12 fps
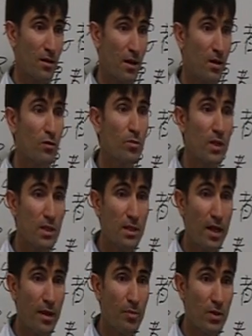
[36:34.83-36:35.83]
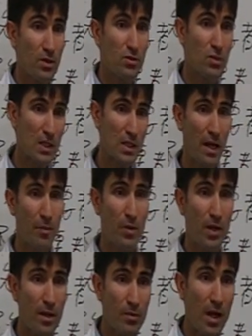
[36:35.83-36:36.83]
Everybody's happy. She's happy,
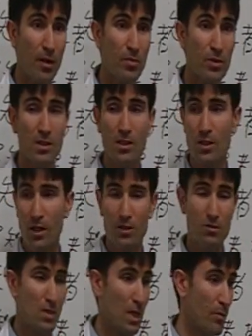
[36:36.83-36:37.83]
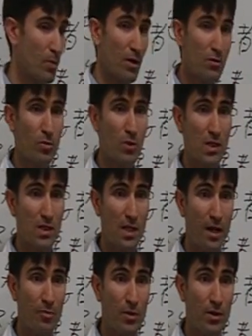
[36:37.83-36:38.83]
I'm happy, the doctor is happy, everybody's
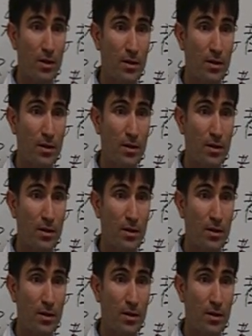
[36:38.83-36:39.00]
happy.